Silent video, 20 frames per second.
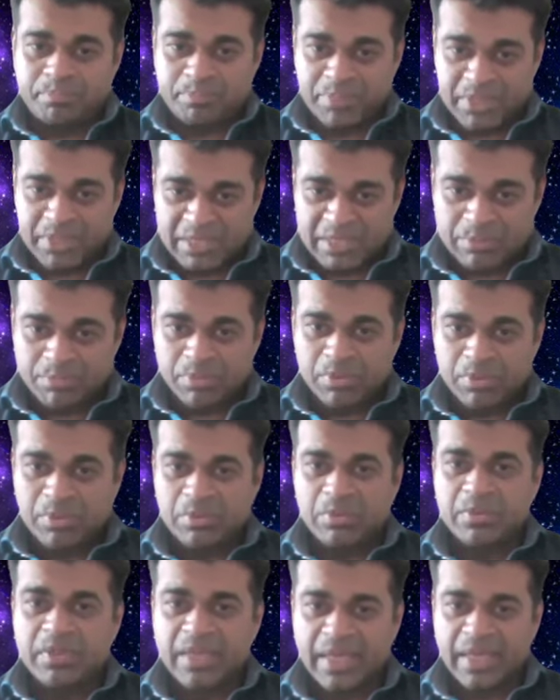
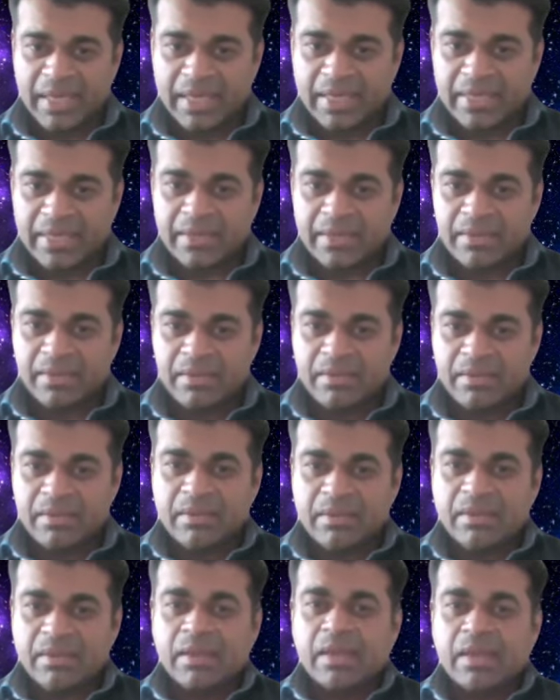people there
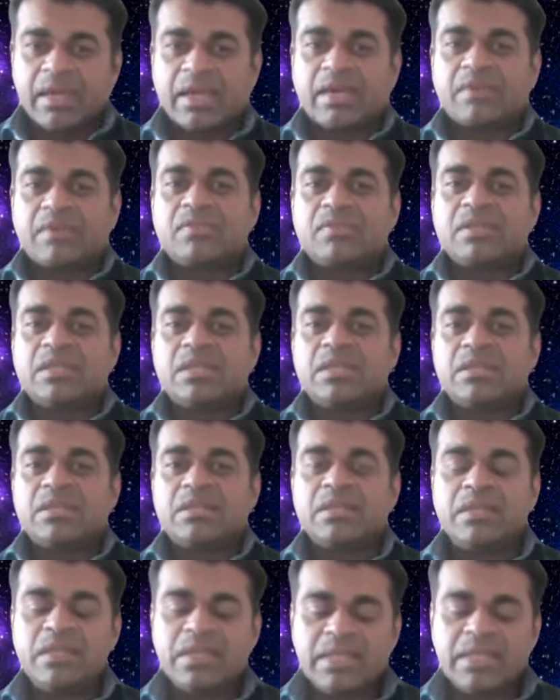have a
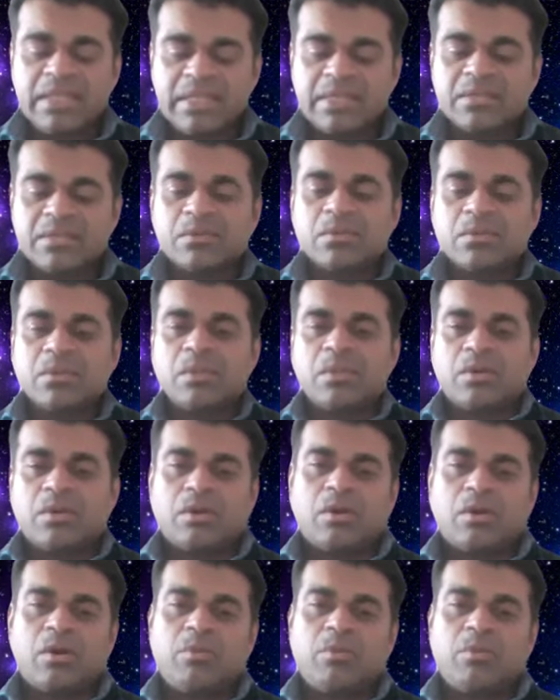legal